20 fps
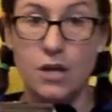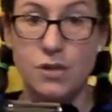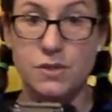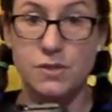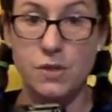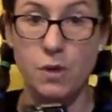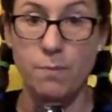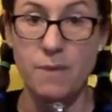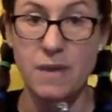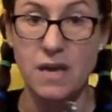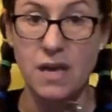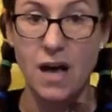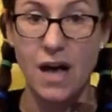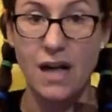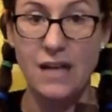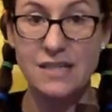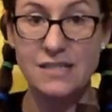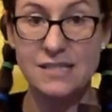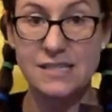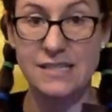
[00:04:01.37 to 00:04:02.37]
So
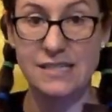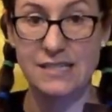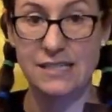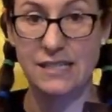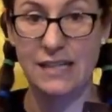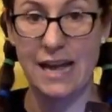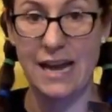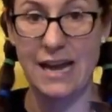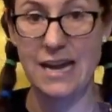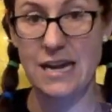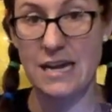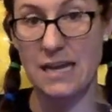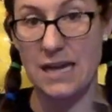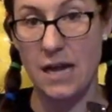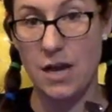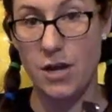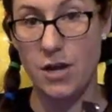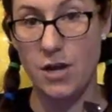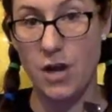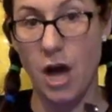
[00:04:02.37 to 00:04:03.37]
because this light
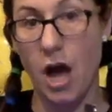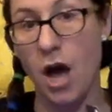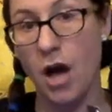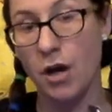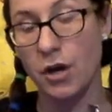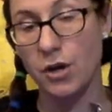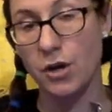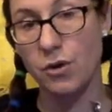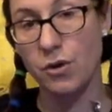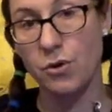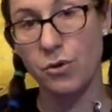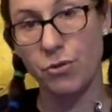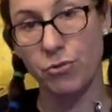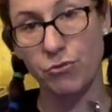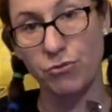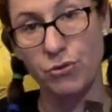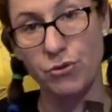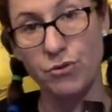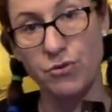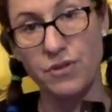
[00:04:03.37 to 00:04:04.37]
cannot go
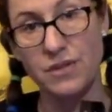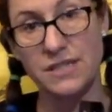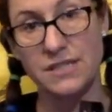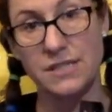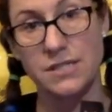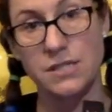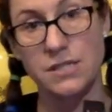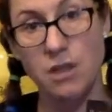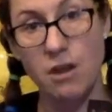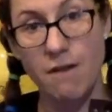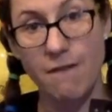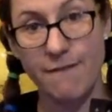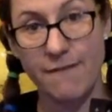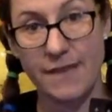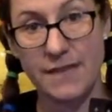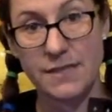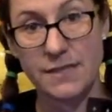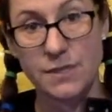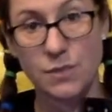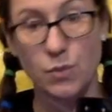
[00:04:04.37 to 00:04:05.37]
through this
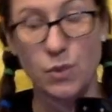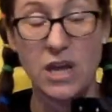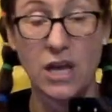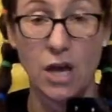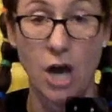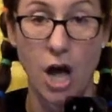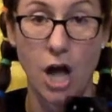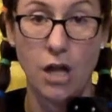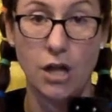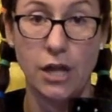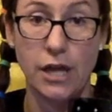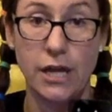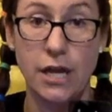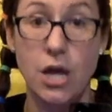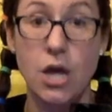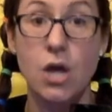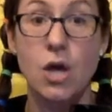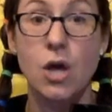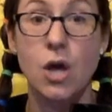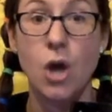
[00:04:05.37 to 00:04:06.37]
surface, we call it
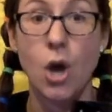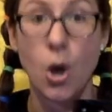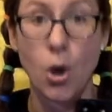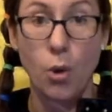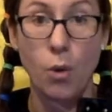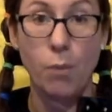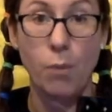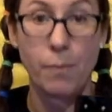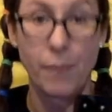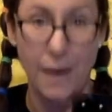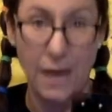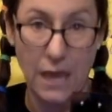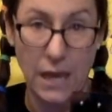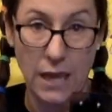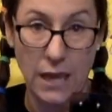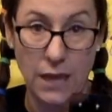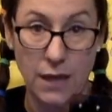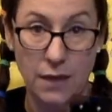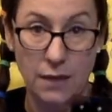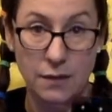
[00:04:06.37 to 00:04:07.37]

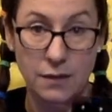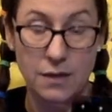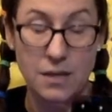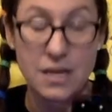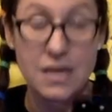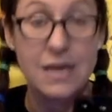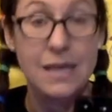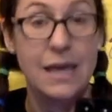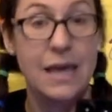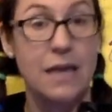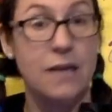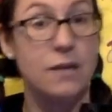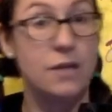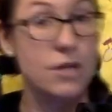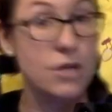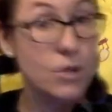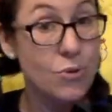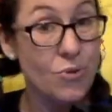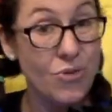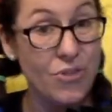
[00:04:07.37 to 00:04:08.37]
opaque. Can
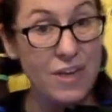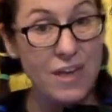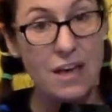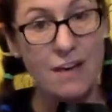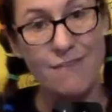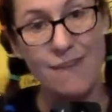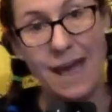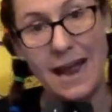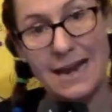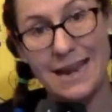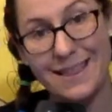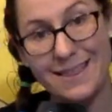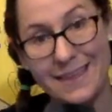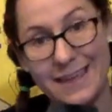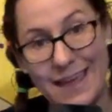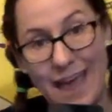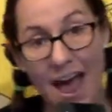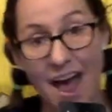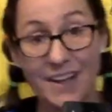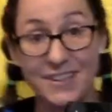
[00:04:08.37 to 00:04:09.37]
you think of
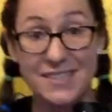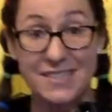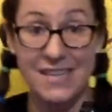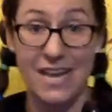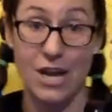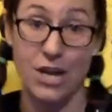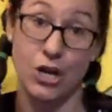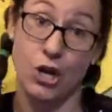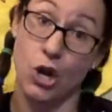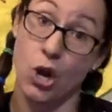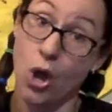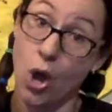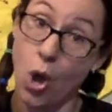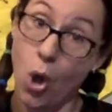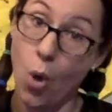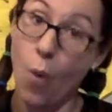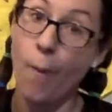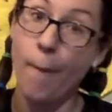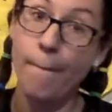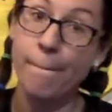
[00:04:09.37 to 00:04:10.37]
anything else in your
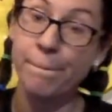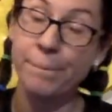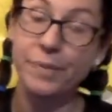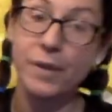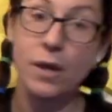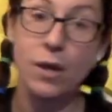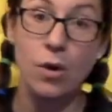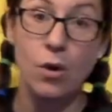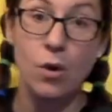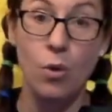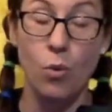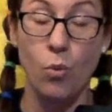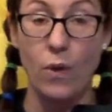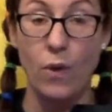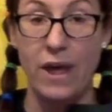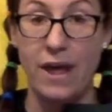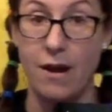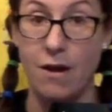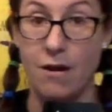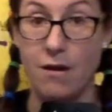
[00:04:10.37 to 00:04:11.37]
home
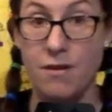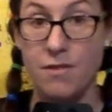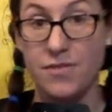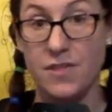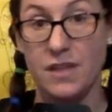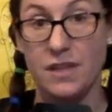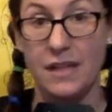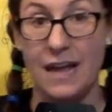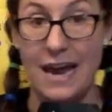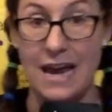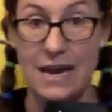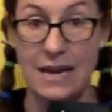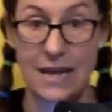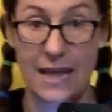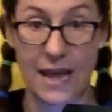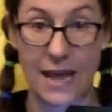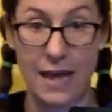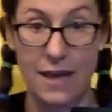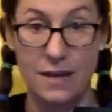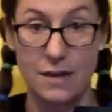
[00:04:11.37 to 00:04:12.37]
where the light
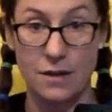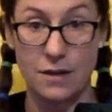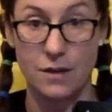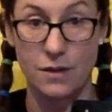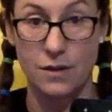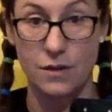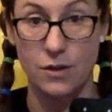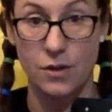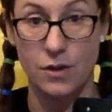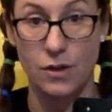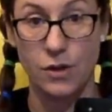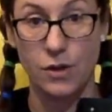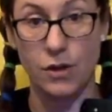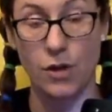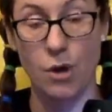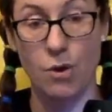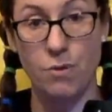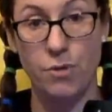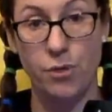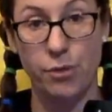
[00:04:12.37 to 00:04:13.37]
can't
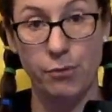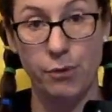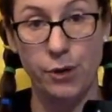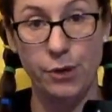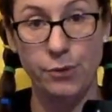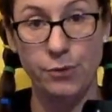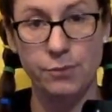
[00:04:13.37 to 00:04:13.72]
go through?